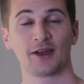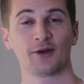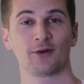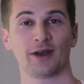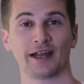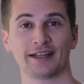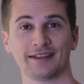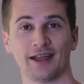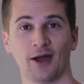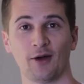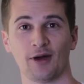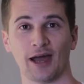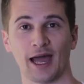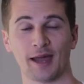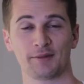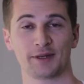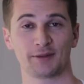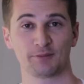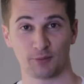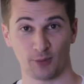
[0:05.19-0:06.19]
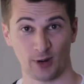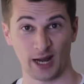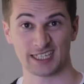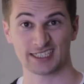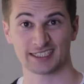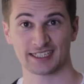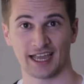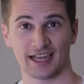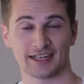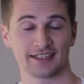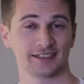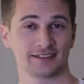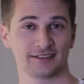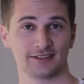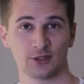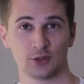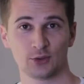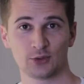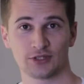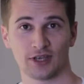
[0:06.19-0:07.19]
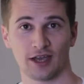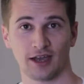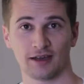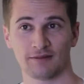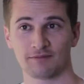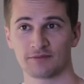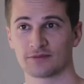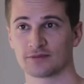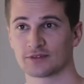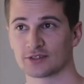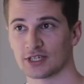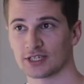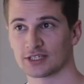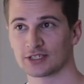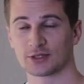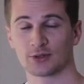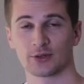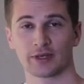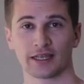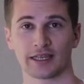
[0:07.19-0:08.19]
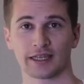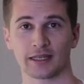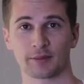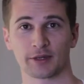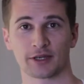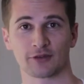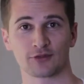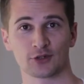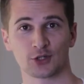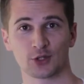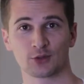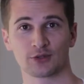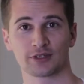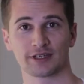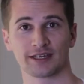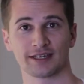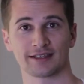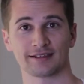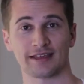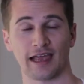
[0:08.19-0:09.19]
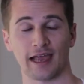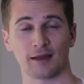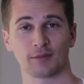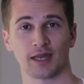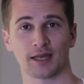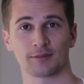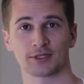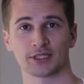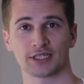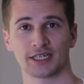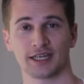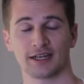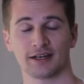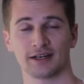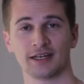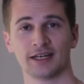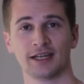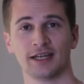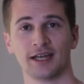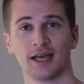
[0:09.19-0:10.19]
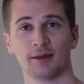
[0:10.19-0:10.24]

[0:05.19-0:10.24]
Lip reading: Right now I'm in Bryce Canyon, Utah, just doing a little bit of shooting and time-lapsing here,